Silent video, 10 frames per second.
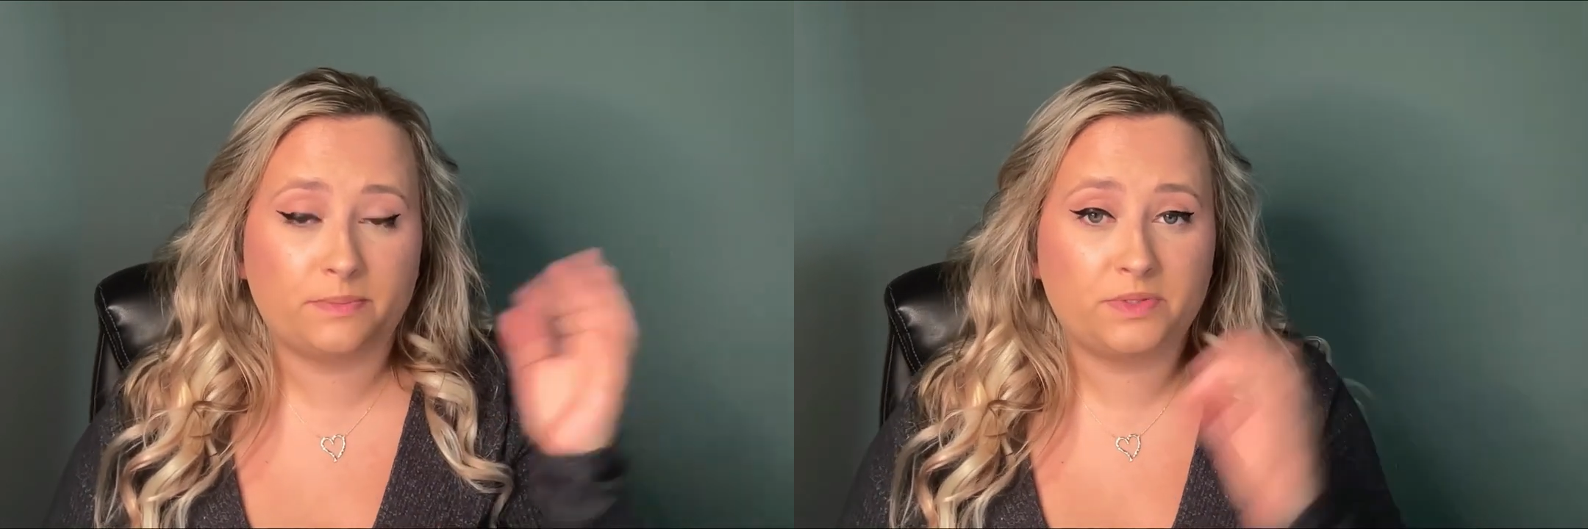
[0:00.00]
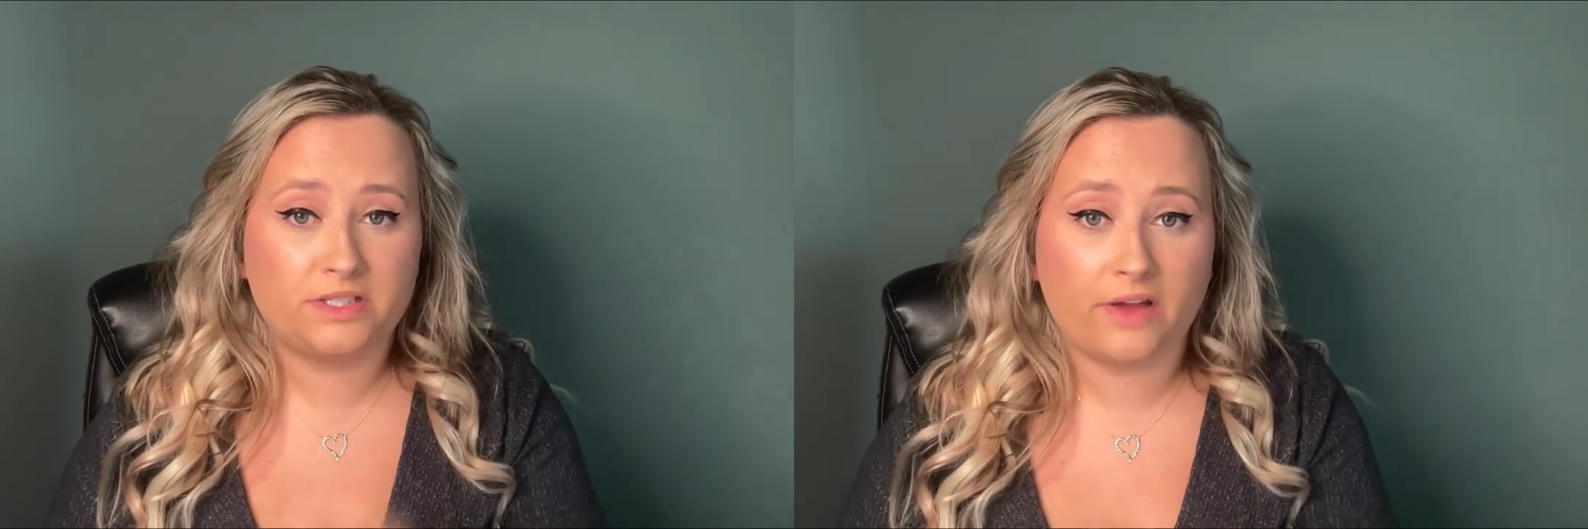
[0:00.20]

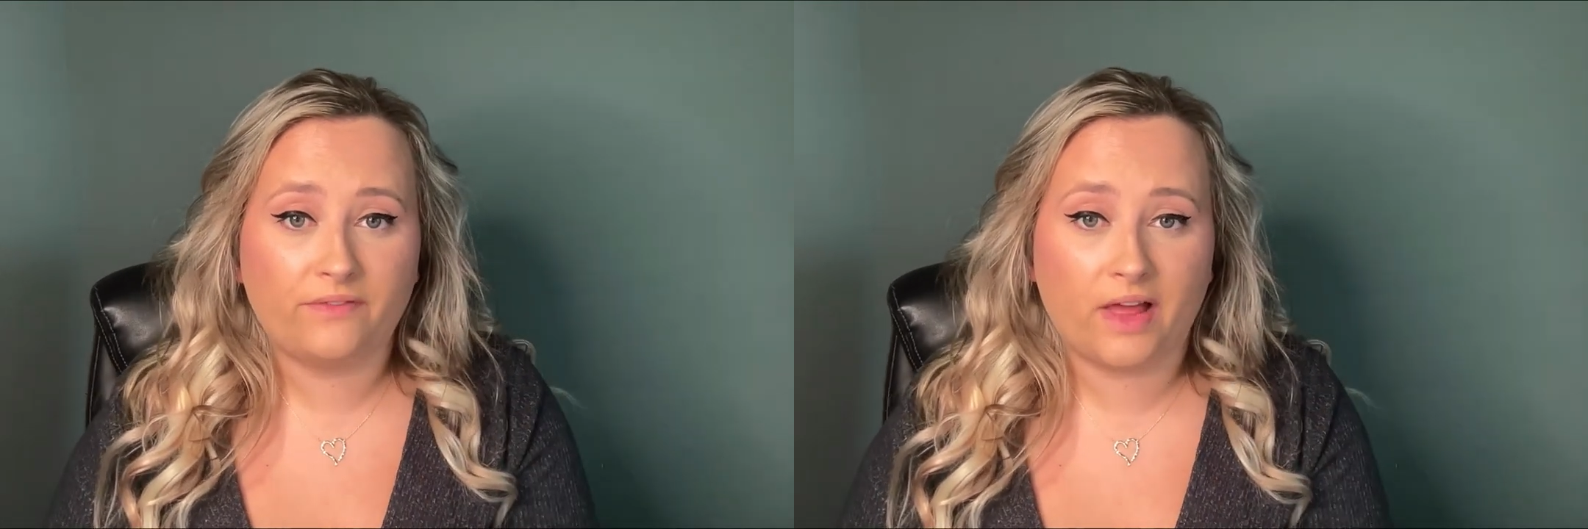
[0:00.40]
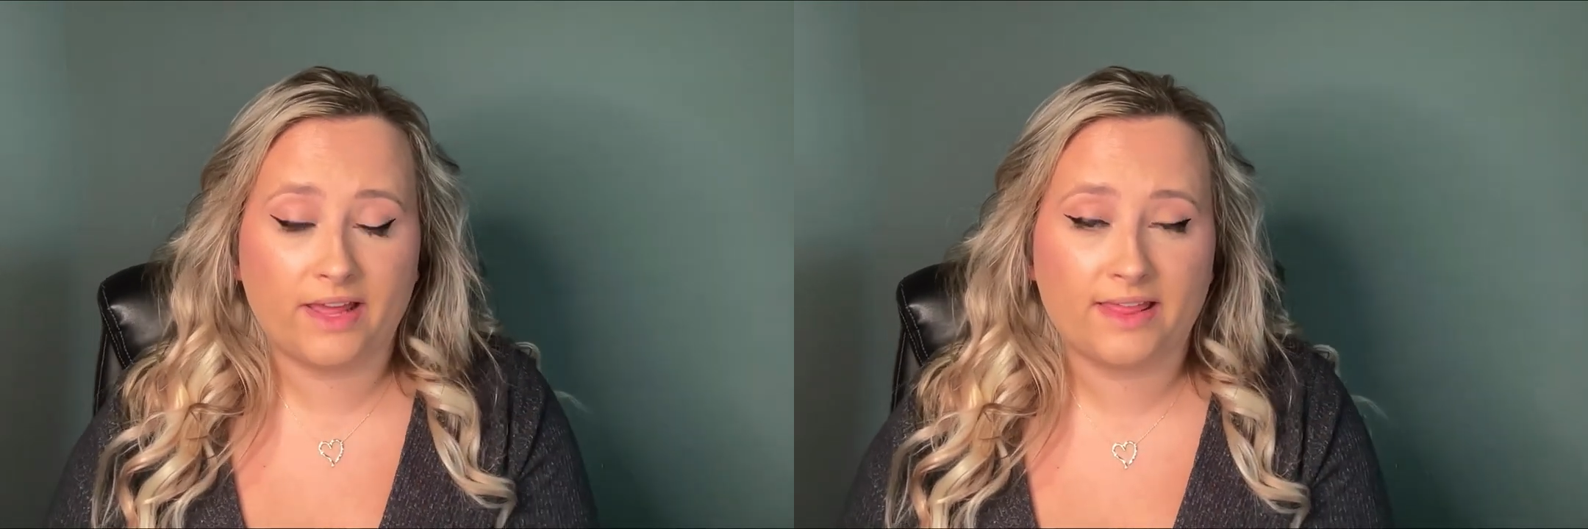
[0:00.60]

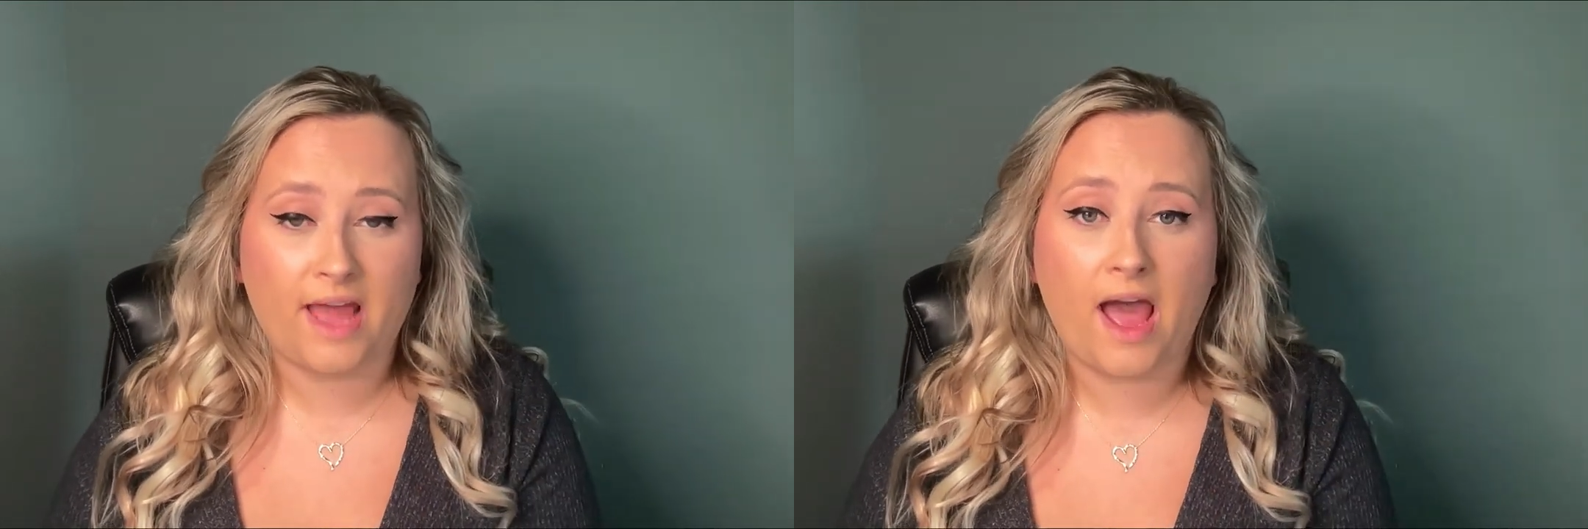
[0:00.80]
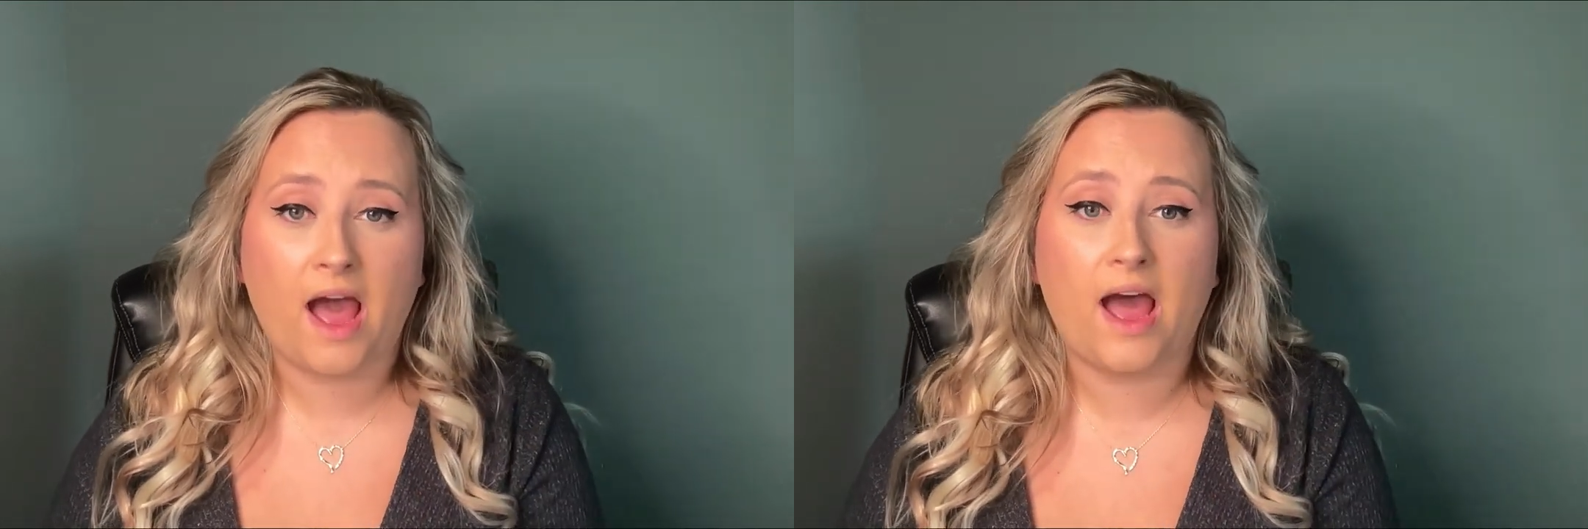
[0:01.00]
stuff like
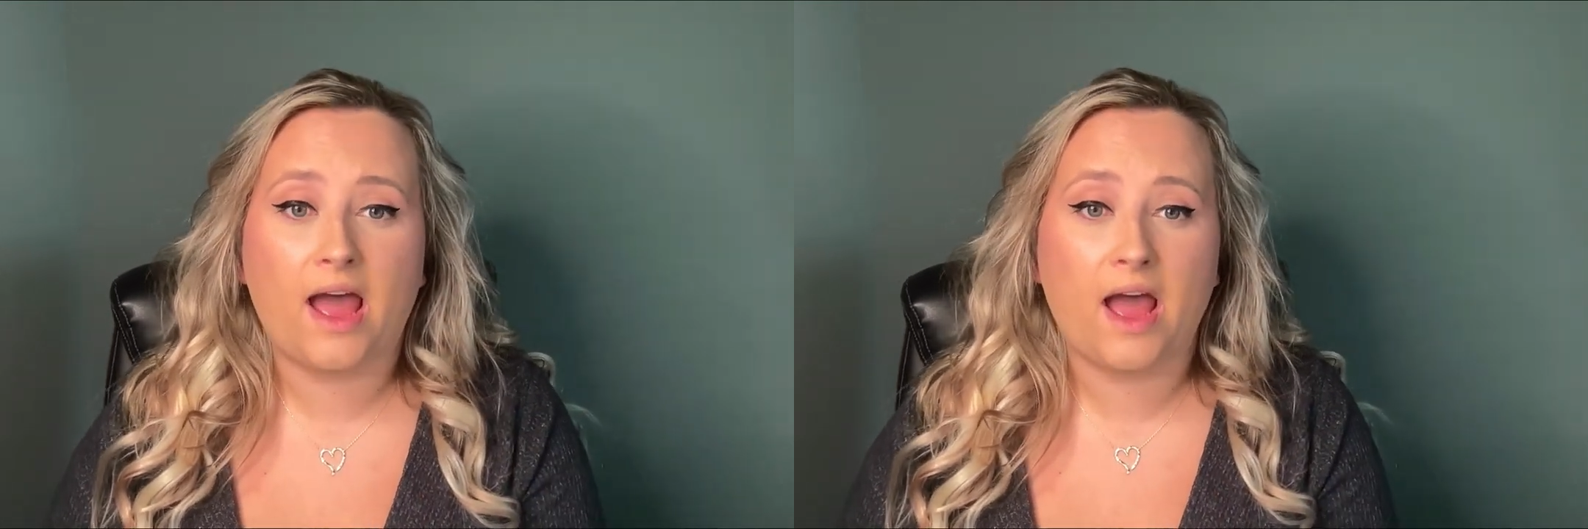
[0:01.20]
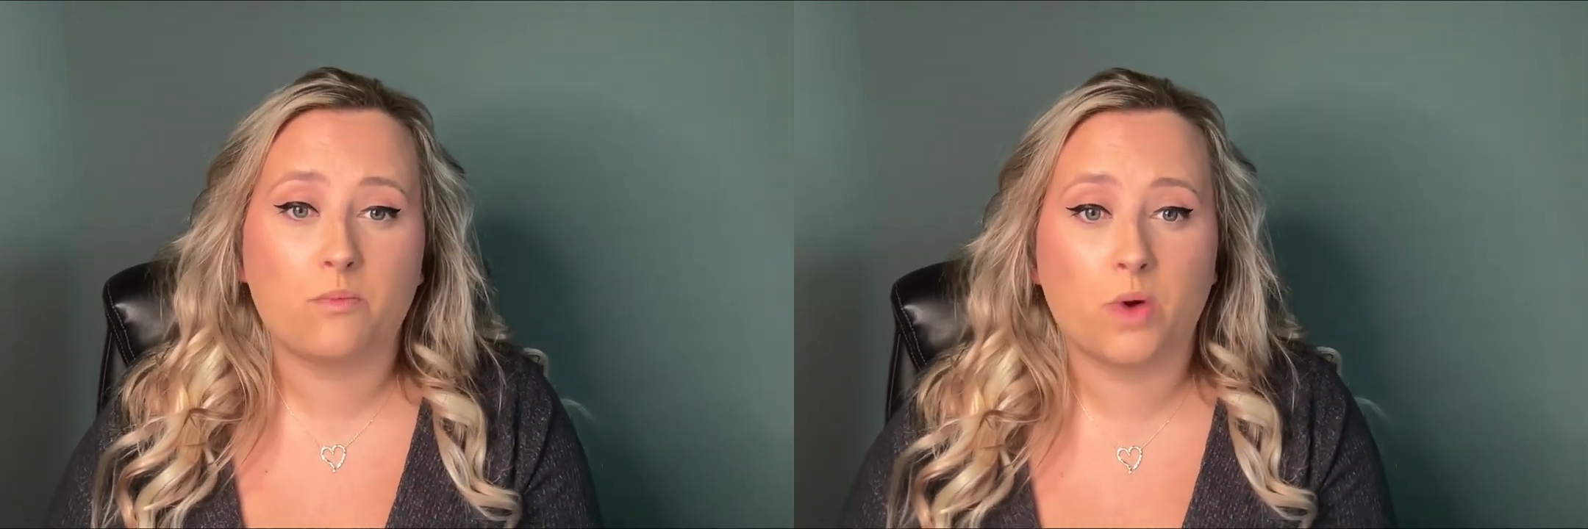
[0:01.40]
that